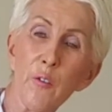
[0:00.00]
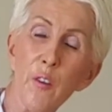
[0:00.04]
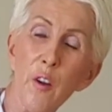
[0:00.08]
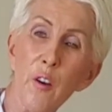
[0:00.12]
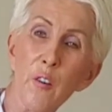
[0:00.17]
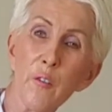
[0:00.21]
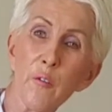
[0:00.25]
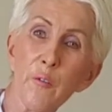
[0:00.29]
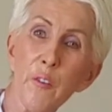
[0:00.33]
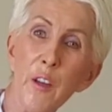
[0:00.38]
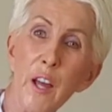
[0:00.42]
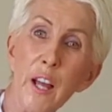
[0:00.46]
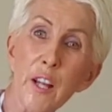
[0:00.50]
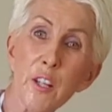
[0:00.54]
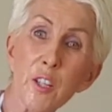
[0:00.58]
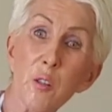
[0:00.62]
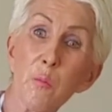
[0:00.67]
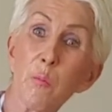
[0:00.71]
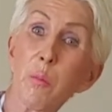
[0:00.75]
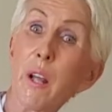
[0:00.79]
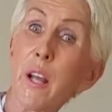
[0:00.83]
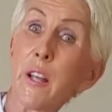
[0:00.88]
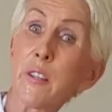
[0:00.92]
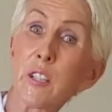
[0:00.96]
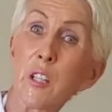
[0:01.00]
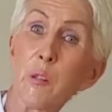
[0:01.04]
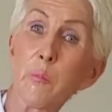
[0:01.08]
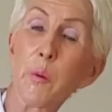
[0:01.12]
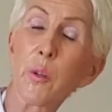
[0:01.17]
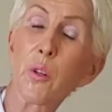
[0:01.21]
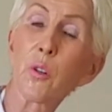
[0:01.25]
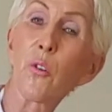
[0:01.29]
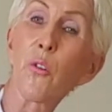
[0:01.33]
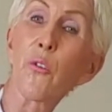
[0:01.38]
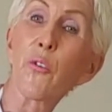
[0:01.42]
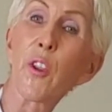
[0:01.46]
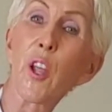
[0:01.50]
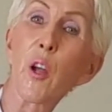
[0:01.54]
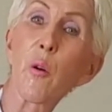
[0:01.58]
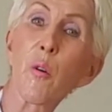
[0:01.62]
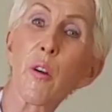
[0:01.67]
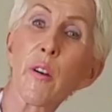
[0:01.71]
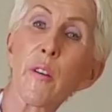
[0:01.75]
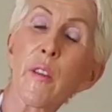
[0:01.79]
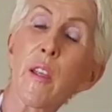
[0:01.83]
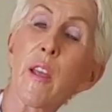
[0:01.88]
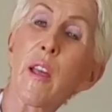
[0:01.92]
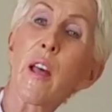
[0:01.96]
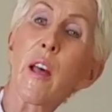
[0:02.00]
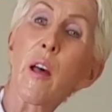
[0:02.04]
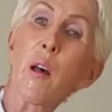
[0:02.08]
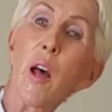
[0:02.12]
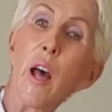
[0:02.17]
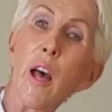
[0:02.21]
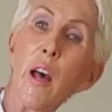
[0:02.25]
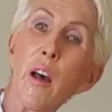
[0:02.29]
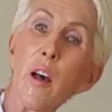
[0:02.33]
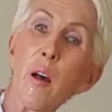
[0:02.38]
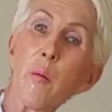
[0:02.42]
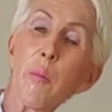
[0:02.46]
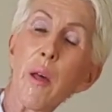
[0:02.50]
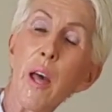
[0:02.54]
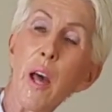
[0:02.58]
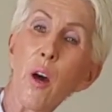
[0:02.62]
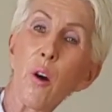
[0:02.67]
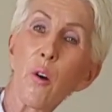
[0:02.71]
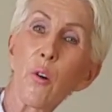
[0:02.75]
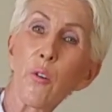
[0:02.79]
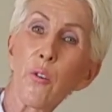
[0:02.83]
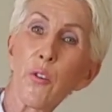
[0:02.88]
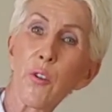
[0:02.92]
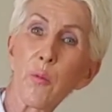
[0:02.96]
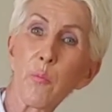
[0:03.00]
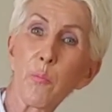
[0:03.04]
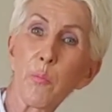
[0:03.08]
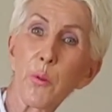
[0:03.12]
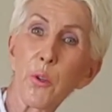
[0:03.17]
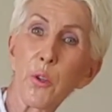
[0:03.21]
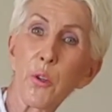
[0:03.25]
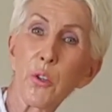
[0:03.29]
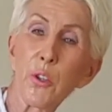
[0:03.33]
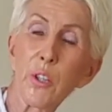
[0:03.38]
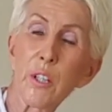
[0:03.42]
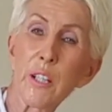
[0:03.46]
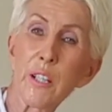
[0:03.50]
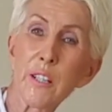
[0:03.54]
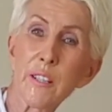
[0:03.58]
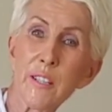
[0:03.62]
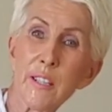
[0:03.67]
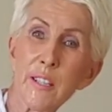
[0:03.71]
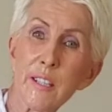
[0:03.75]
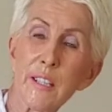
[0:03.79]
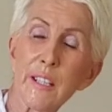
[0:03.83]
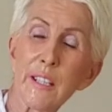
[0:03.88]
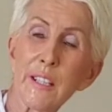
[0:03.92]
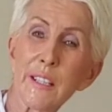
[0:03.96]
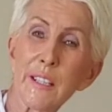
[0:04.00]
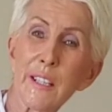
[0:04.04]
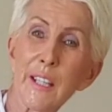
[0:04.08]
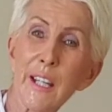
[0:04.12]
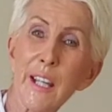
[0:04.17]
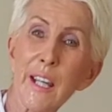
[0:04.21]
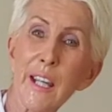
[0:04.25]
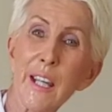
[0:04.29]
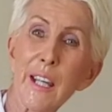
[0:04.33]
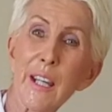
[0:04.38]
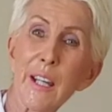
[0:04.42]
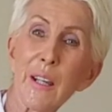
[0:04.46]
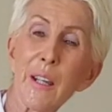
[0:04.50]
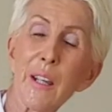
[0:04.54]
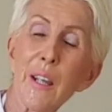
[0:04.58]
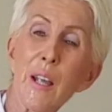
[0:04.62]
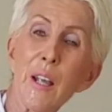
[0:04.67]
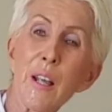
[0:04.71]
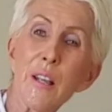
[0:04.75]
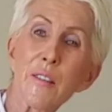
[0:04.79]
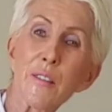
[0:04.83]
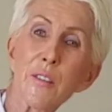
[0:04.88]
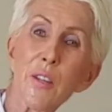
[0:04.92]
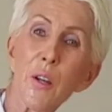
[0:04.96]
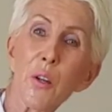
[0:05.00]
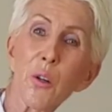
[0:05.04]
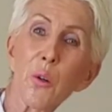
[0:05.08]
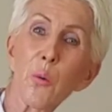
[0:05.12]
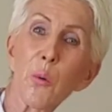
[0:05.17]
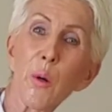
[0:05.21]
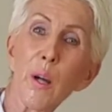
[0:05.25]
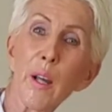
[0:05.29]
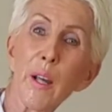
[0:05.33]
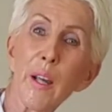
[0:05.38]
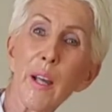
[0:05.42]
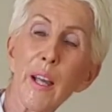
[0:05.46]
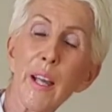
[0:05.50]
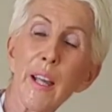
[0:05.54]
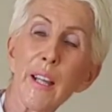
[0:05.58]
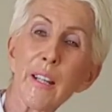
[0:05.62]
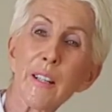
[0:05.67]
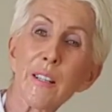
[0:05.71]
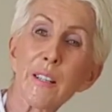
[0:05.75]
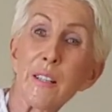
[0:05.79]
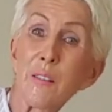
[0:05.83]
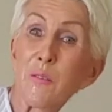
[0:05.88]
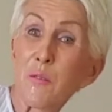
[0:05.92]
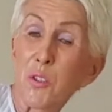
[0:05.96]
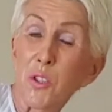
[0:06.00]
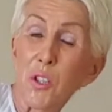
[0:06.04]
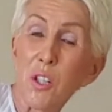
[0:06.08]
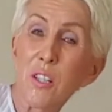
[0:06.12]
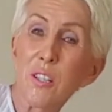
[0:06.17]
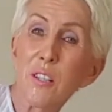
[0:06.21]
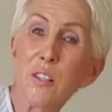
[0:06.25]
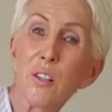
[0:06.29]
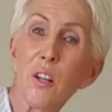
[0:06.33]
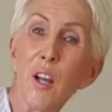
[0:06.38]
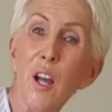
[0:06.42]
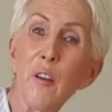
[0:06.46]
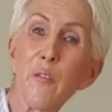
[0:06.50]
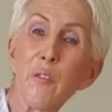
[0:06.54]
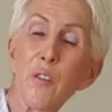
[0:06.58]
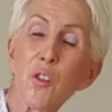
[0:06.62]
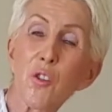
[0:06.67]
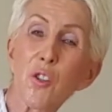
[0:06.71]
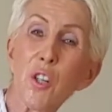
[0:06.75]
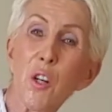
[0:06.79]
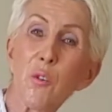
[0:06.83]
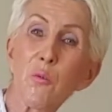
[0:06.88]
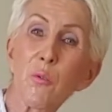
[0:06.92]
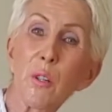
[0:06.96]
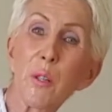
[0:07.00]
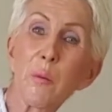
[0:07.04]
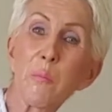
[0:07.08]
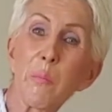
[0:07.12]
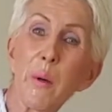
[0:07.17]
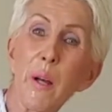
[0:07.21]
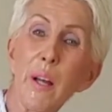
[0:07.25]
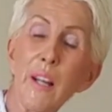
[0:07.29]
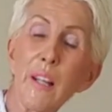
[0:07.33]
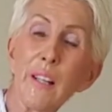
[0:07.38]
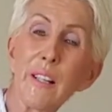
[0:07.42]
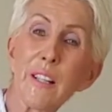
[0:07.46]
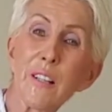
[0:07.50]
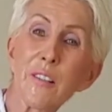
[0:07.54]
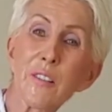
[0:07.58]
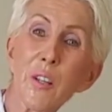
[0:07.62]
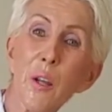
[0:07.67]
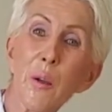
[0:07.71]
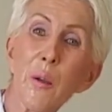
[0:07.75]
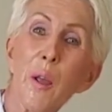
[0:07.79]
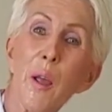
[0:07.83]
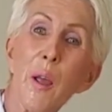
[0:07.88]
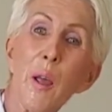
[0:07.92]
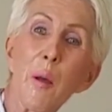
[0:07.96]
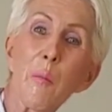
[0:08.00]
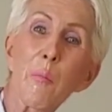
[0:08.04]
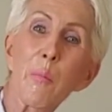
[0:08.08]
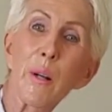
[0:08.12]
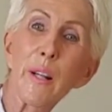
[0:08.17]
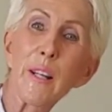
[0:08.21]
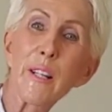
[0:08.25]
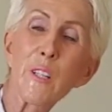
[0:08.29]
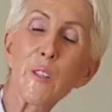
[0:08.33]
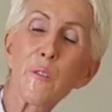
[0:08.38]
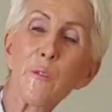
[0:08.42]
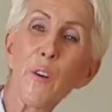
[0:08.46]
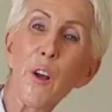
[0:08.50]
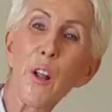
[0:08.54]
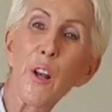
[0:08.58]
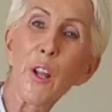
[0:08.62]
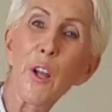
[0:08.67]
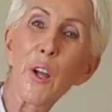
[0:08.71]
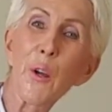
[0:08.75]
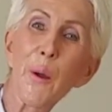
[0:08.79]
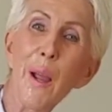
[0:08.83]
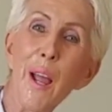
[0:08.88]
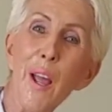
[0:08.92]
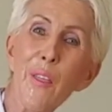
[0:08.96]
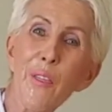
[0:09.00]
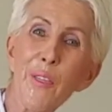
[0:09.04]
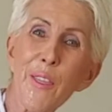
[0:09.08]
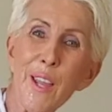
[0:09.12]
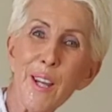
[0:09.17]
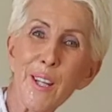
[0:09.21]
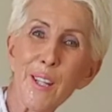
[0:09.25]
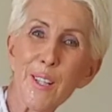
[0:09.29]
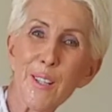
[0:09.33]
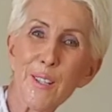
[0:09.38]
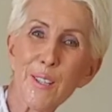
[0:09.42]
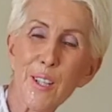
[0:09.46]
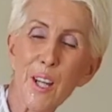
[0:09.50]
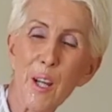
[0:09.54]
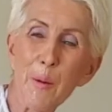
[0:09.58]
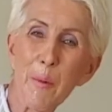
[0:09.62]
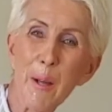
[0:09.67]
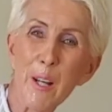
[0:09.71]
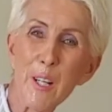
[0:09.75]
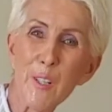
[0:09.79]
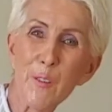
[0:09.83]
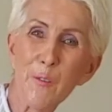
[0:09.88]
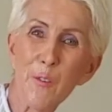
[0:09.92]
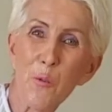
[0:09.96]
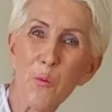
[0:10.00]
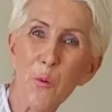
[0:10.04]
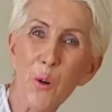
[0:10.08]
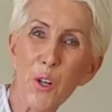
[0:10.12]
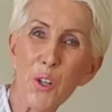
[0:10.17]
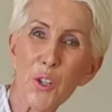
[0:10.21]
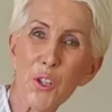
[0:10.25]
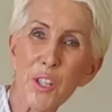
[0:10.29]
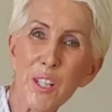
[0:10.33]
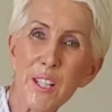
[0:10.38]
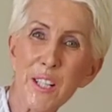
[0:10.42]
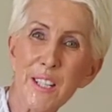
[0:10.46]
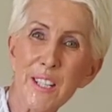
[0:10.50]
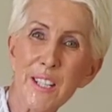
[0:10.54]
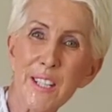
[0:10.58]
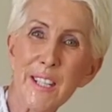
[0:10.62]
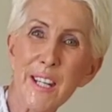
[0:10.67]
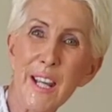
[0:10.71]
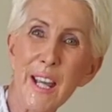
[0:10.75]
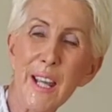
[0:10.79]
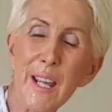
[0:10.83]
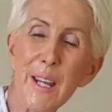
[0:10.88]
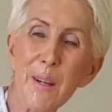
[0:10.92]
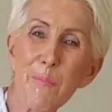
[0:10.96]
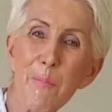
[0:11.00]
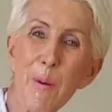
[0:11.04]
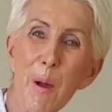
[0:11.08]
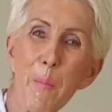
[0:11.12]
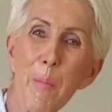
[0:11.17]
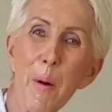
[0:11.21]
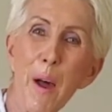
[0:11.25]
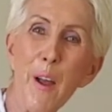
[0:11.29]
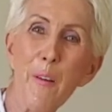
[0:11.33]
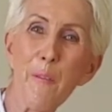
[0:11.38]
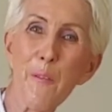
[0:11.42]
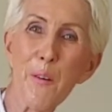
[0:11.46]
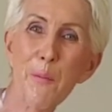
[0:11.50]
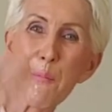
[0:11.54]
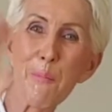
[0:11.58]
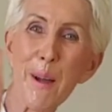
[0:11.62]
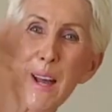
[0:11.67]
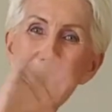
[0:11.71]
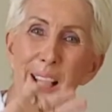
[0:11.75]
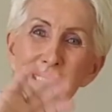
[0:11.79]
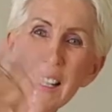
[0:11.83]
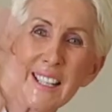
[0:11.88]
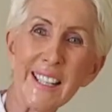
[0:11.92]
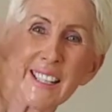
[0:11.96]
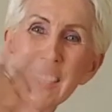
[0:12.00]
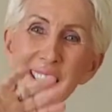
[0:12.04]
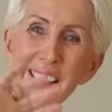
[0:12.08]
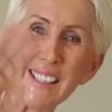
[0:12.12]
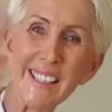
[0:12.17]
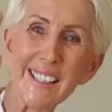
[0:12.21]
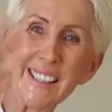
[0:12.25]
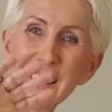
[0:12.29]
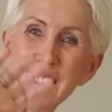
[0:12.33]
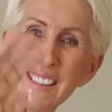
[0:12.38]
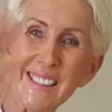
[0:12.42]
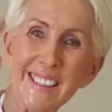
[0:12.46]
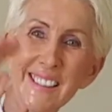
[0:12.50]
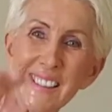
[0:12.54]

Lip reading: on fascia blasting, but also on health and beauty and skincare. So, and just life in general in Bali. So please follow, and thank you so much for watching today. Bye-bye from Bali.